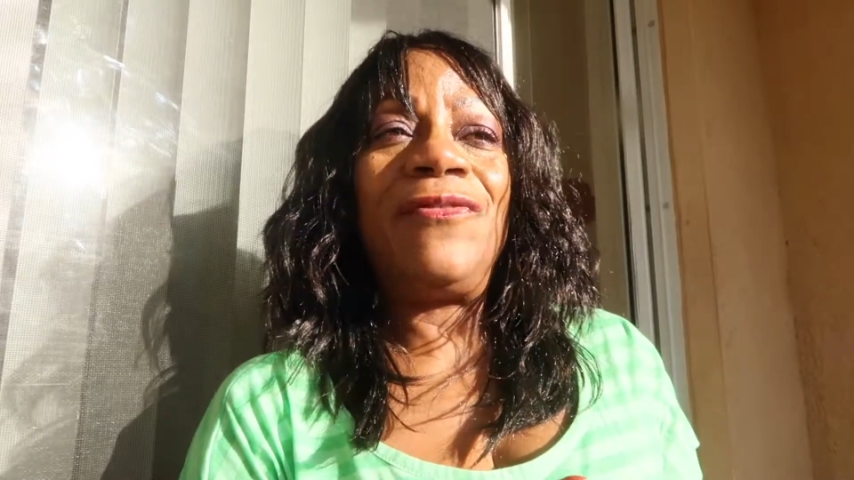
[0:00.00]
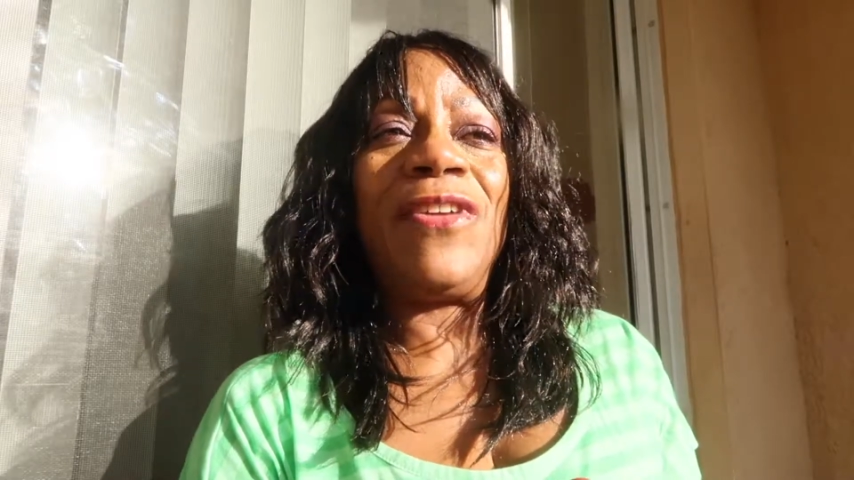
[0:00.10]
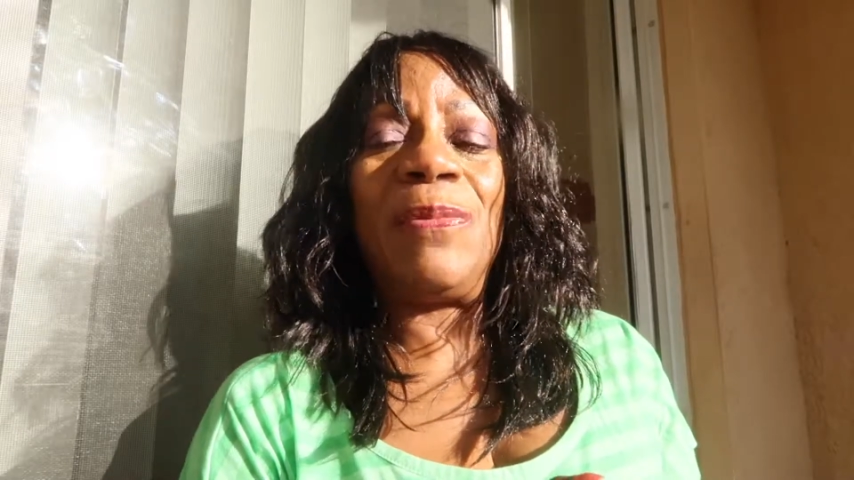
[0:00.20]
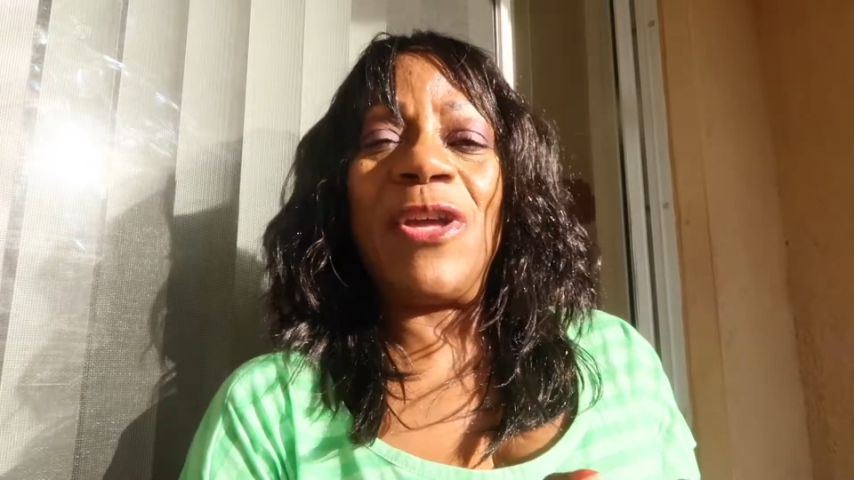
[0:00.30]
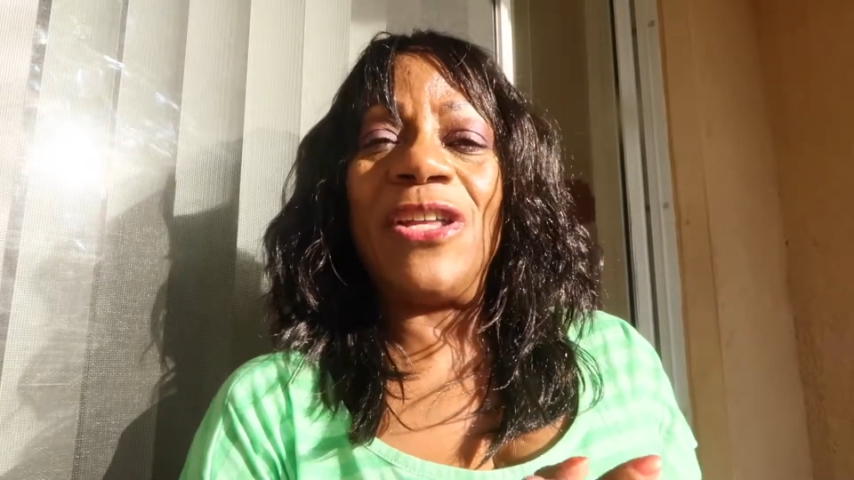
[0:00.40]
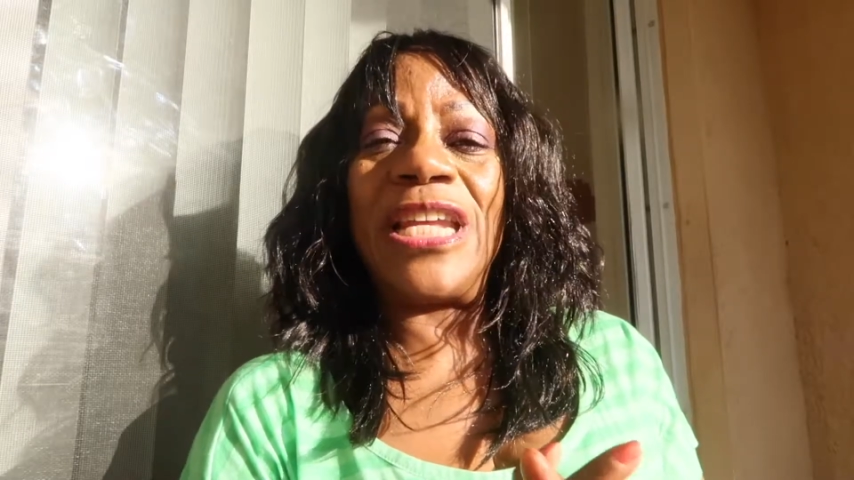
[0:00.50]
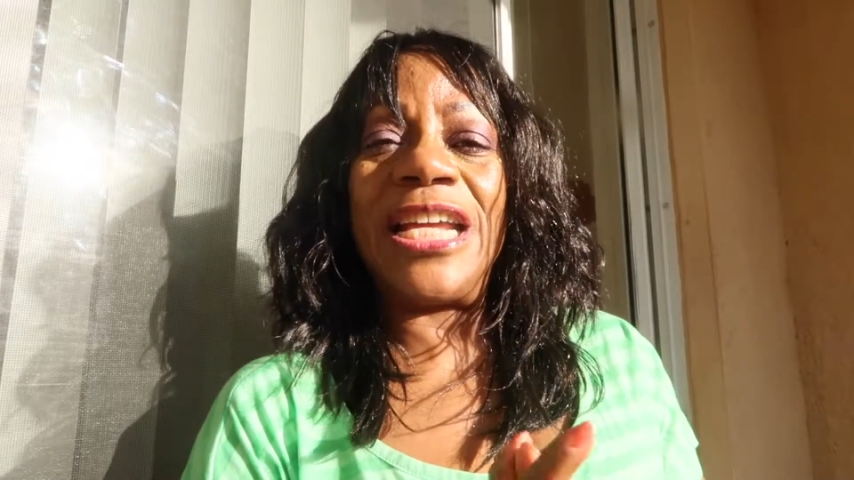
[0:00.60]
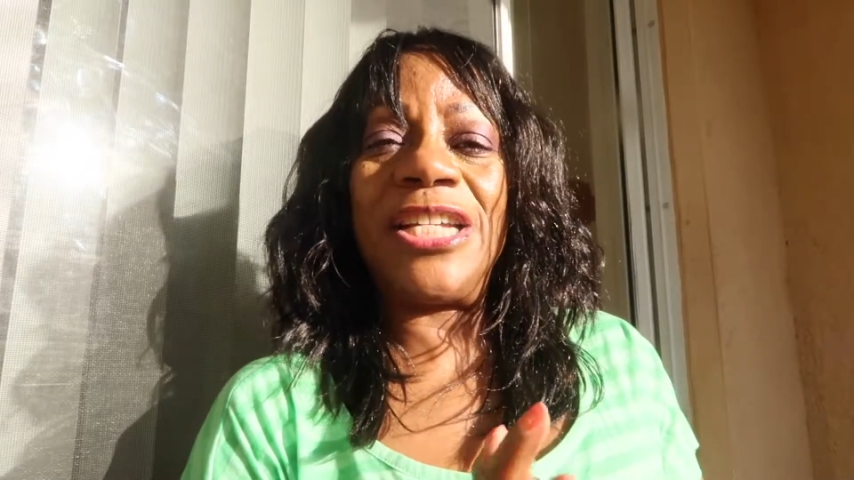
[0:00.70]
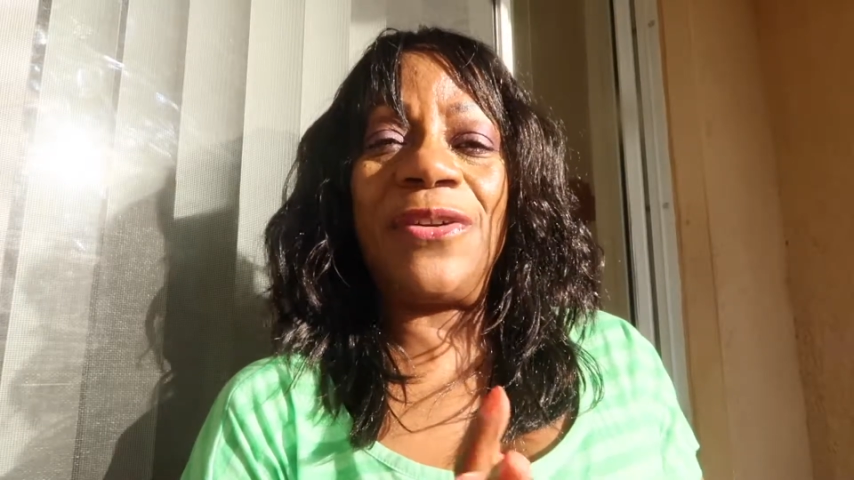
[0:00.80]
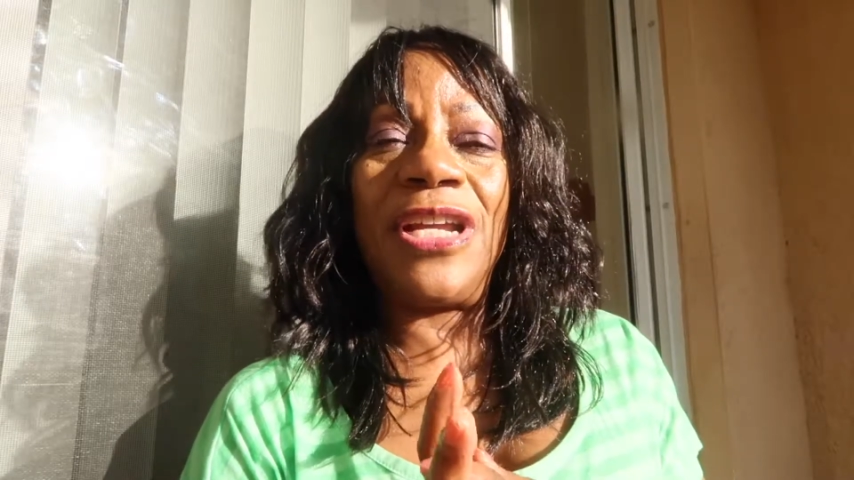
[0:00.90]
female
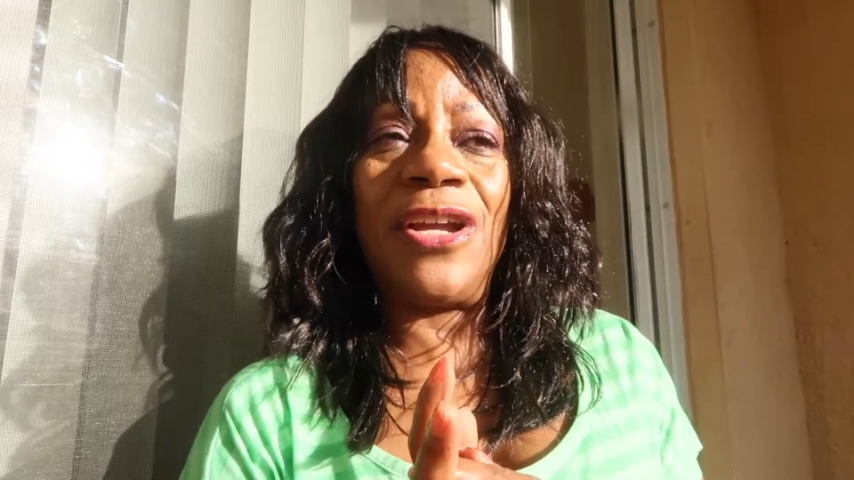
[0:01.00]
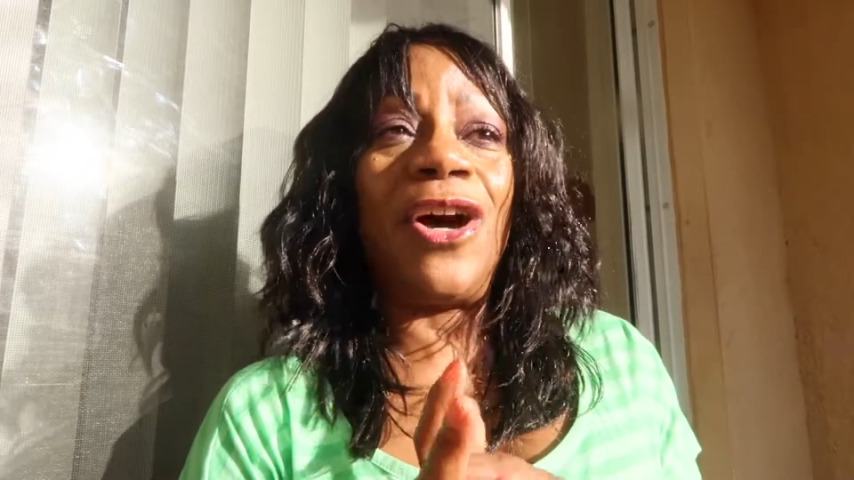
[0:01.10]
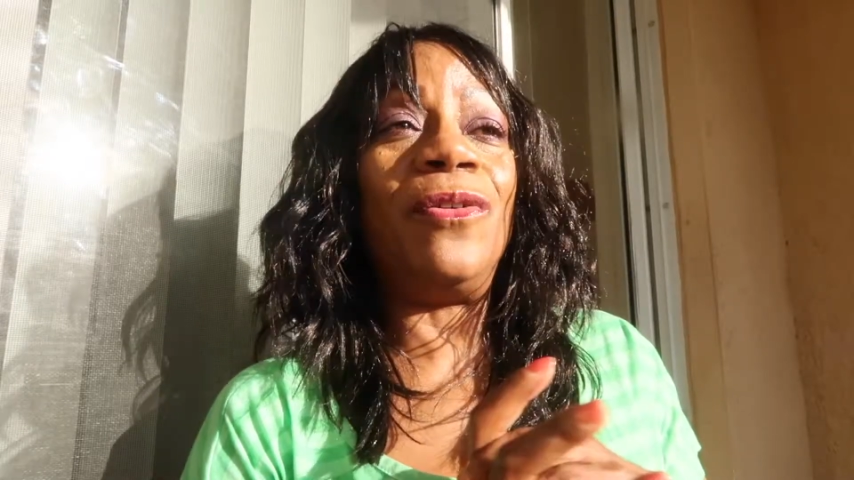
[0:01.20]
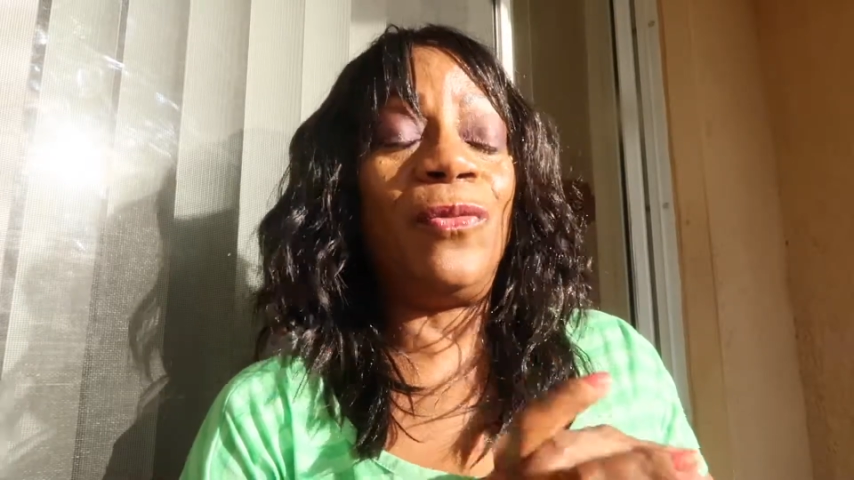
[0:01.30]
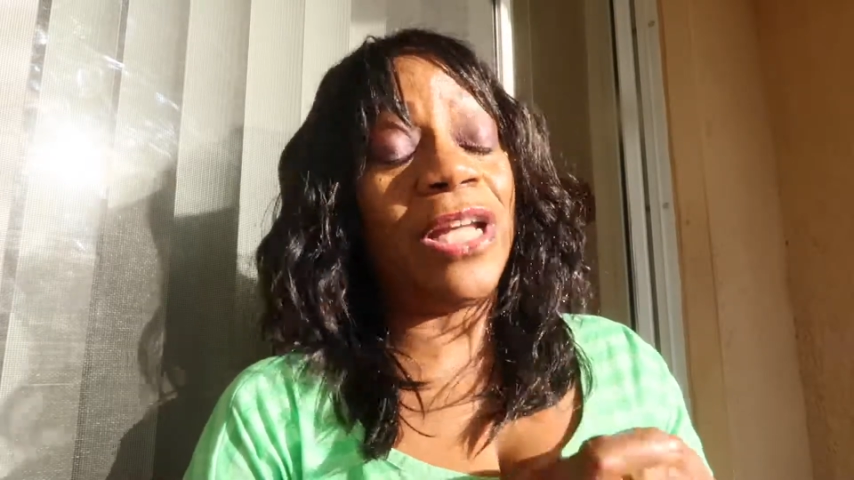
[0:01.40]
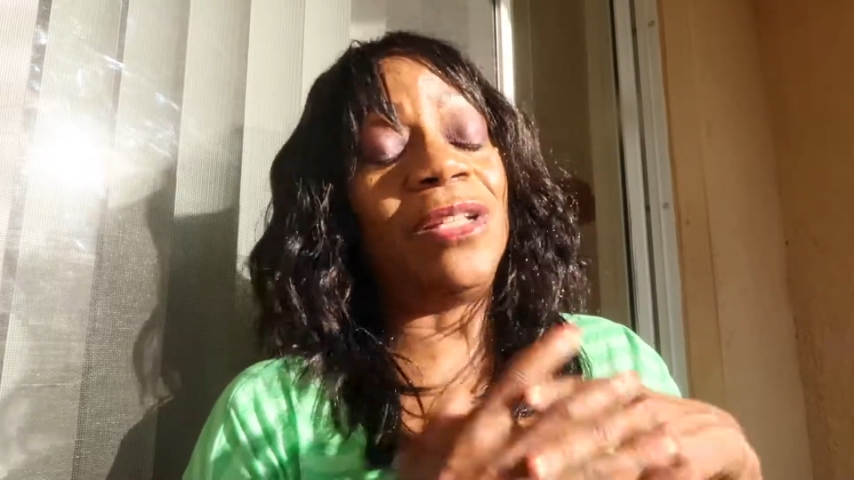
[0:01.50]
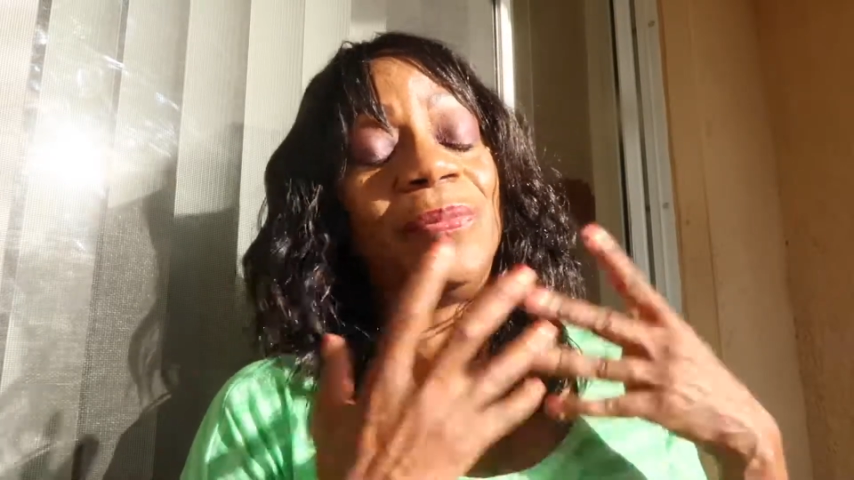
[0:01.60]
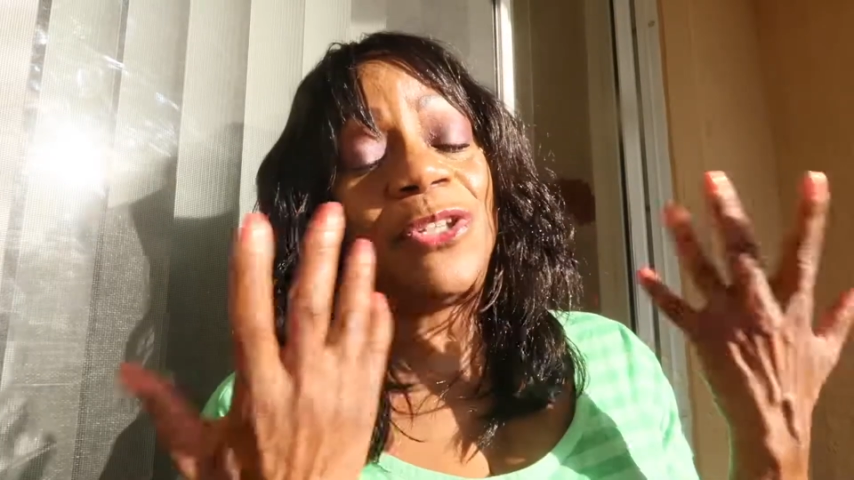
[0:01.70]
Nigerian, oh, well,